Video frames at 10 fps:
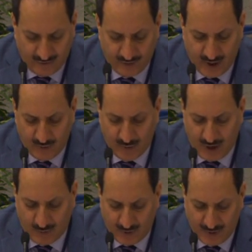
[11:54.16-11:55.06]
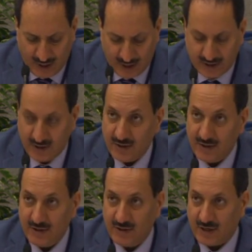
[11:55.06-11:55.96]
the non-existence of the
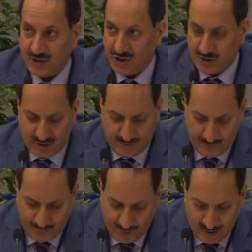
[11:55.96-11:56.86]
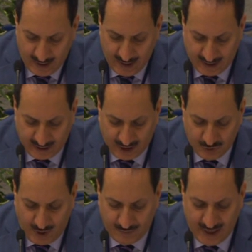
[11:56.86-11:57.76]
other. Everybody
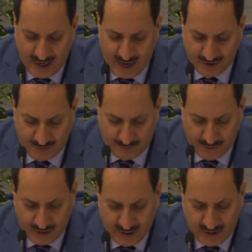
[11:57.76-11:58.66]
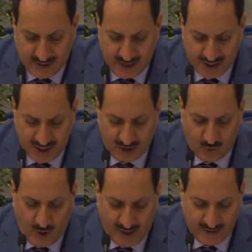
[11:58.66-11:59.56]
has the same
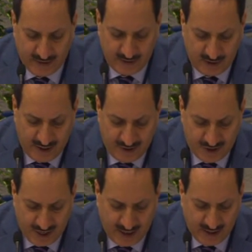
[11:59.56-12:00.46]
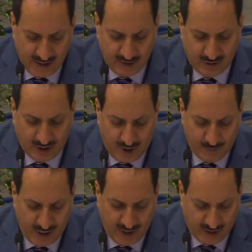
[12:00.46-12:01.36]
rights and obligations.
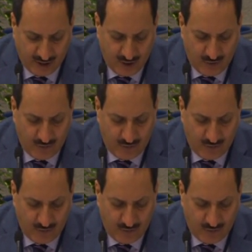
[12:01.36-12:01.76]
It is now